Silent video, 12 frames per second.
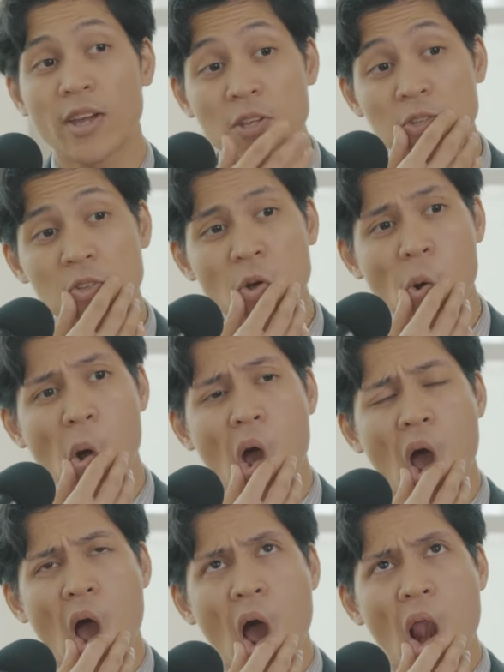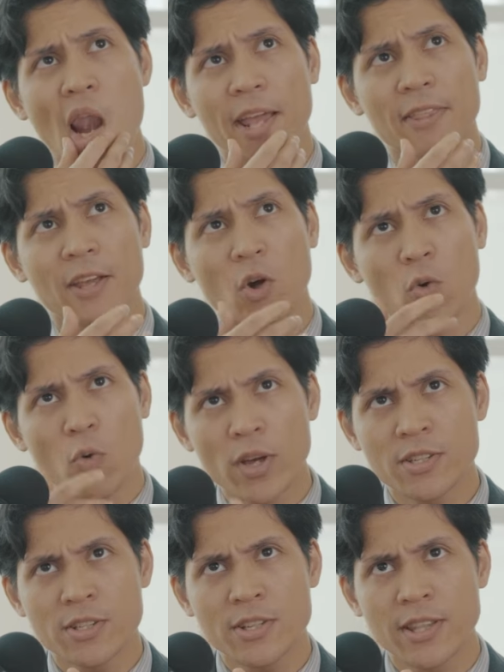Okay, so like the
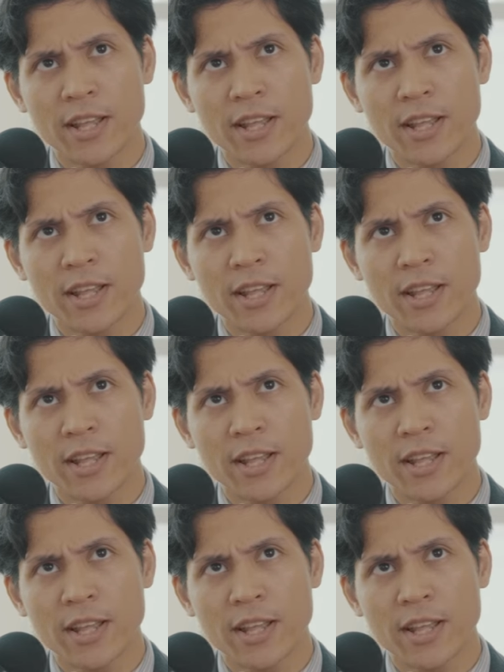question